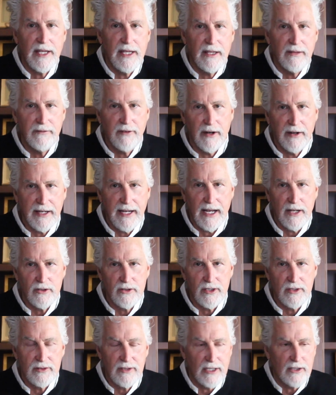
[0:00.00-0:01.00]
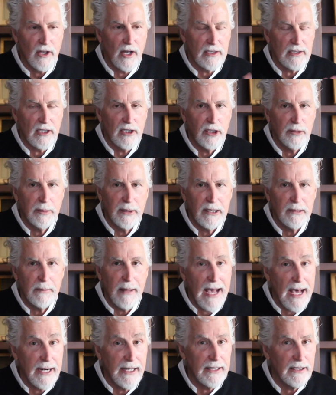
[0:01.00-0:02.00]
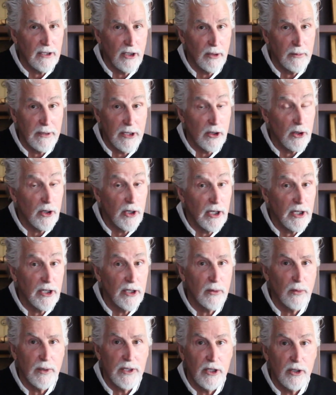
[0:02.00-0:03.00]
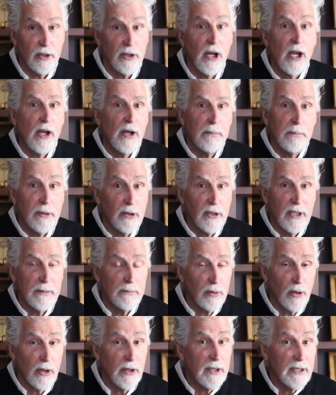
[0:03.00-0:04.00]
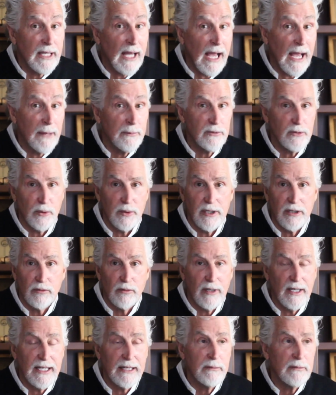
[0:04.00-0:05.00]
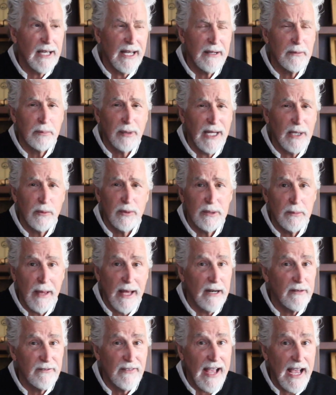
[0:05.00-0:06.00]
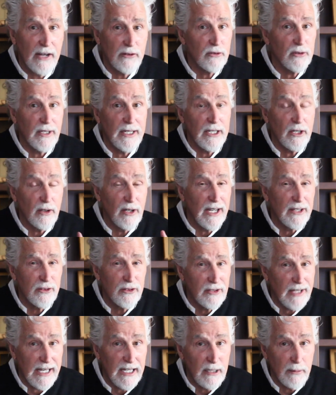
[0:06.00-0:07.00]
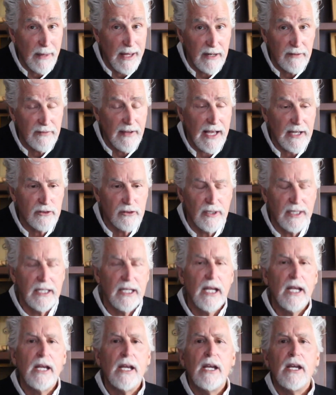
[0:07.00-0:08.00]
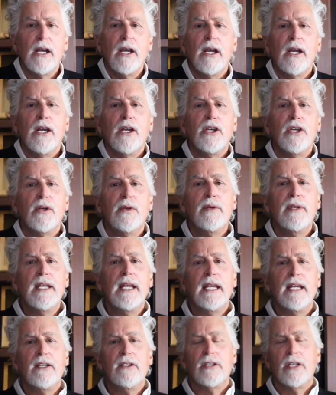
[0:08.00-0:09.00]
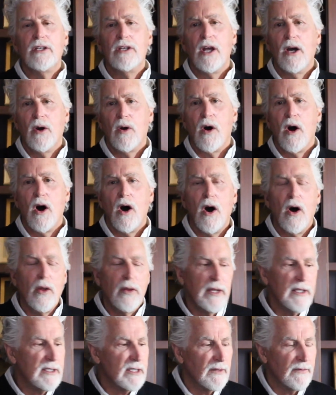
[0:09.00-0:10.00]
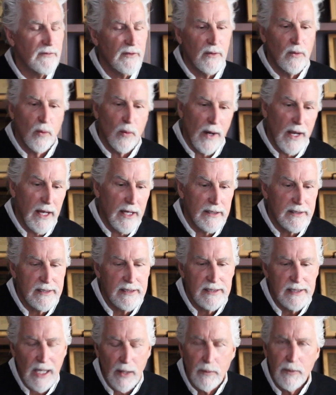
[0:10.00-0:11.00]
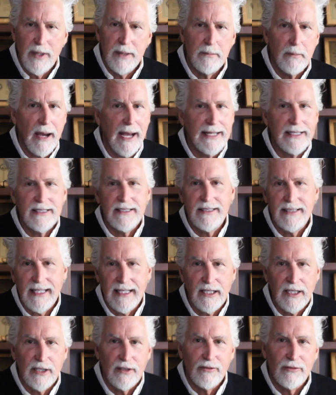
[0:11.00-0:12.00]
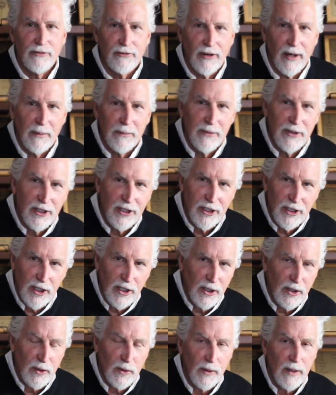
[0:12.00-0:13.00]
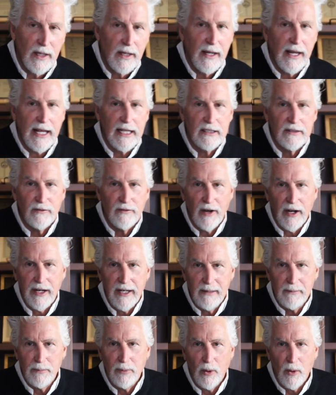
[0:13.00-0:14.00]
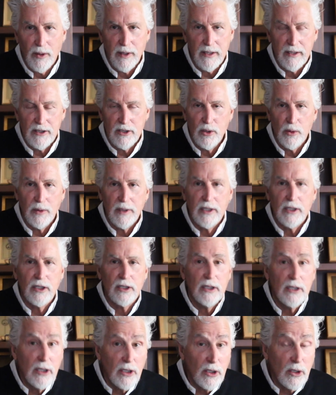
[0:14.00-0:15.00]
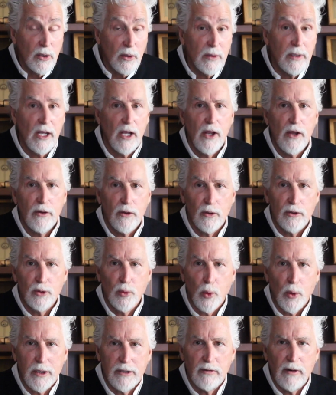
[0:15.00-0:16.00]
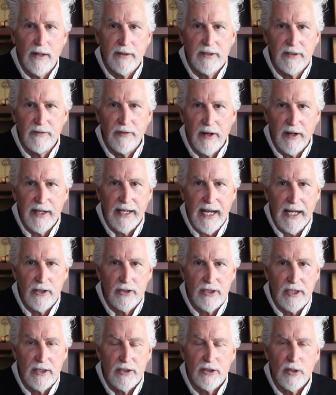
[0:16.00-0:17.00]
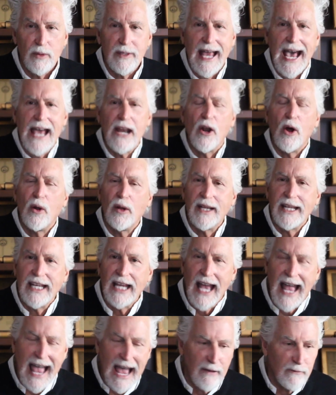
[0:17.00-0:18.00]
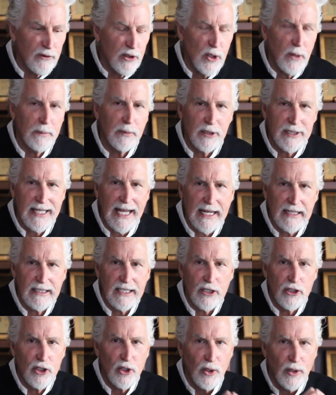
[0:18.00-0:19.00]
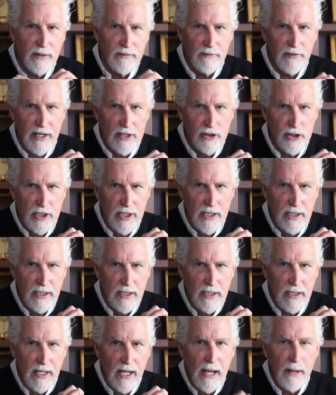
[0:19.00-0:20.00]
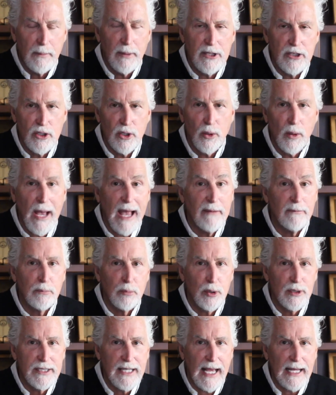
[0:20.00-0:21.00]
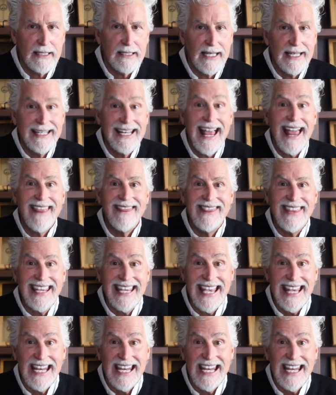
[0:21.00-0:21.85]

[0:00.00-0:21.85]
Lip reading: and the variations. I talked a little bit about it a little bit earlier when you're building prototypes, when you're really kind of playing with manufacturing or understanding the manufacturing. You need to know all the different ways someone might steal it from you. It's very important to include those workarounds and variations, so not only have you protected your invention, but you have protected the